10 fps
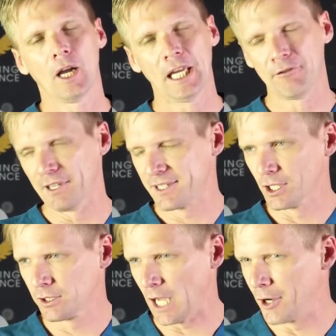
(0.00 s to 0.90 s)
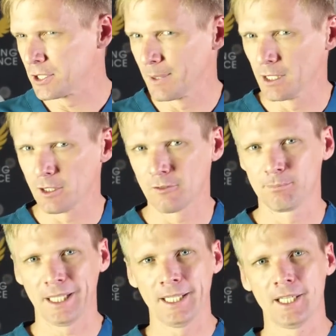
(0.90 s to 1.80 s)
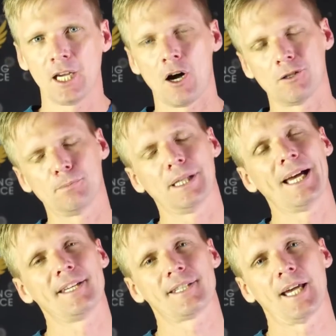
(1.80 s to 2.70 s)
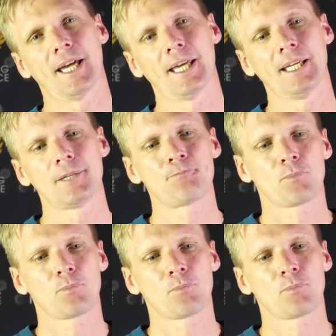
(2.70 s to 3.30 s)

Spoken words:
If there's going to be a lot of bleeding, I'll place a